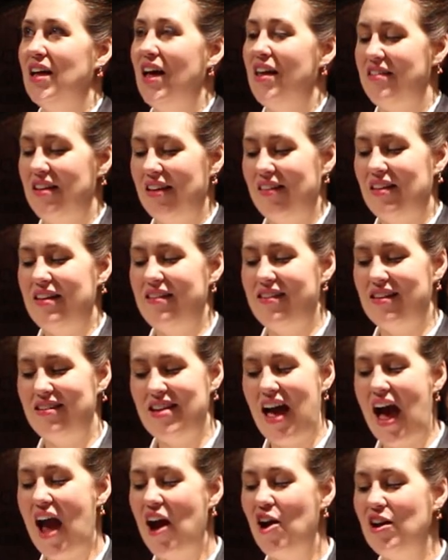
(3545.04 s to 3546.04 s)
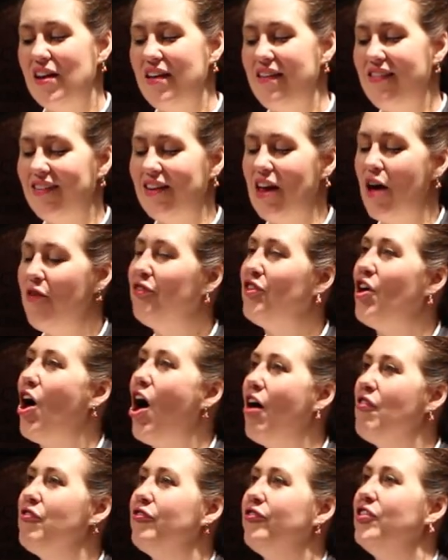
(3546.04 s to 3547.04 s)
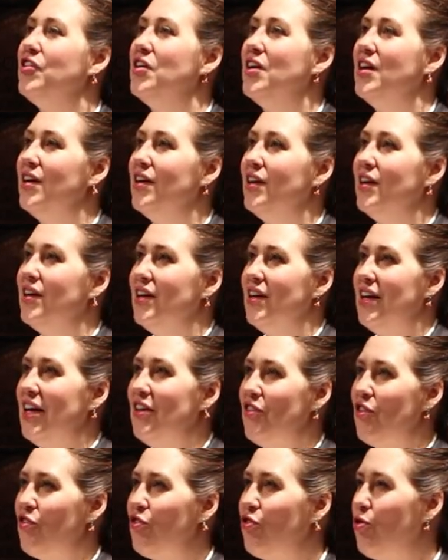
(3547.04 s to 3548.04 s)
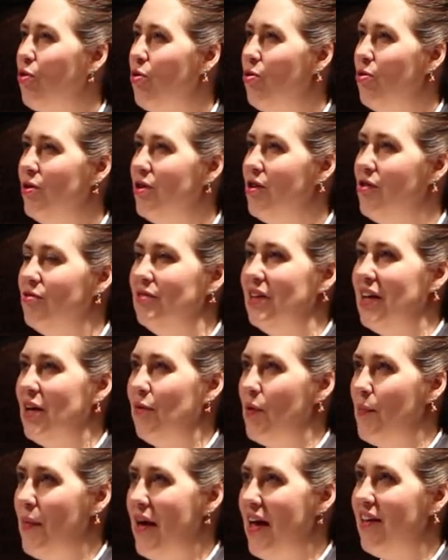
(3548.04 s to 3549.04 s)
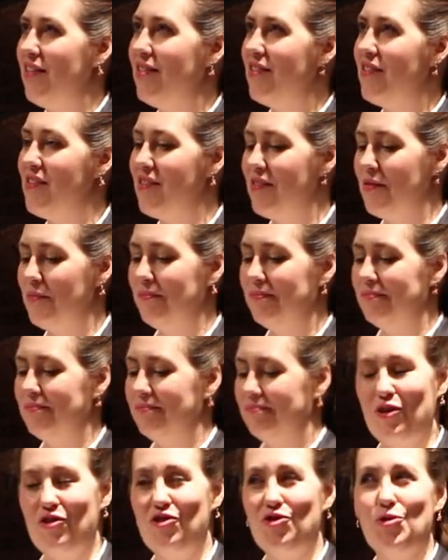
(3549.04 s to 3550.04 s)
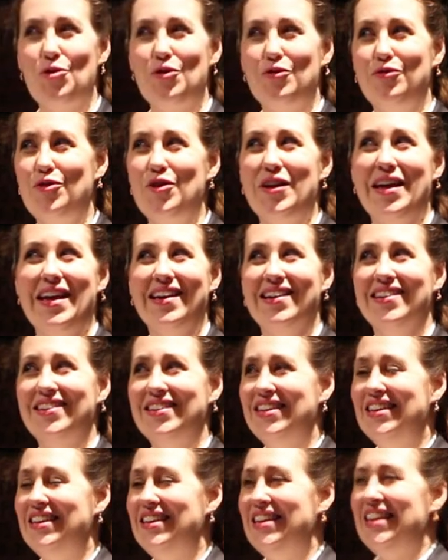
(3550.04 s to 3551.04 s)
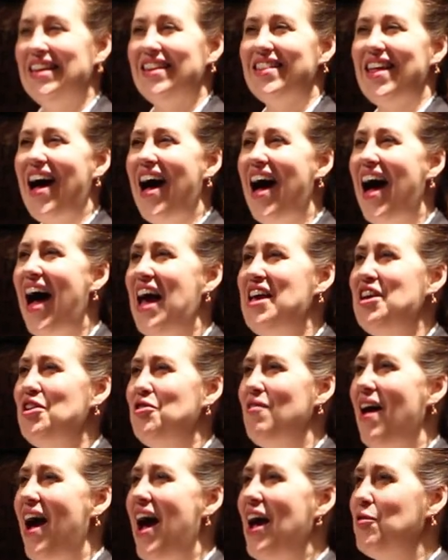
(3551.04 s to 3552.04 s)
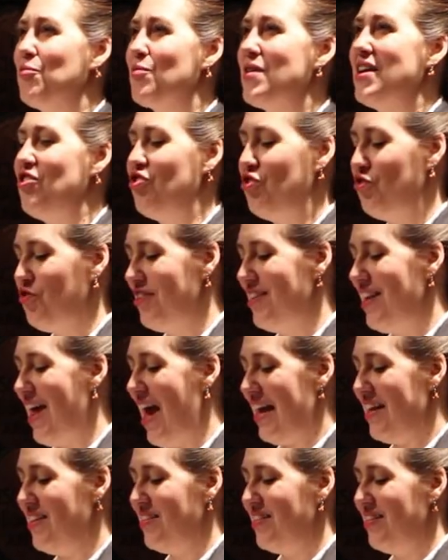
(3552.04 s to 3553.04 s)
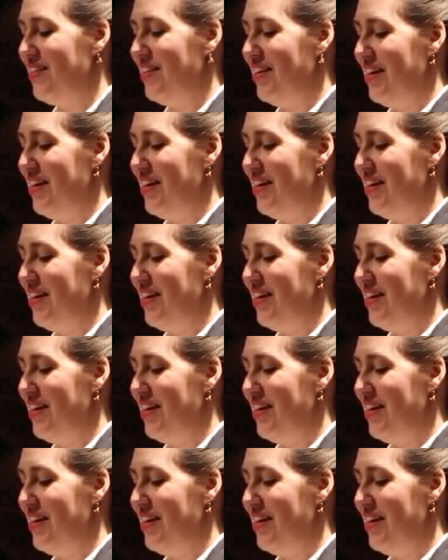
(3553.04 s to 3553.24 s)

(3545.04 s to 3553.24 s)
until it is entirely sloughed off and the soul only remains. The sure footing, the higher I reach for light,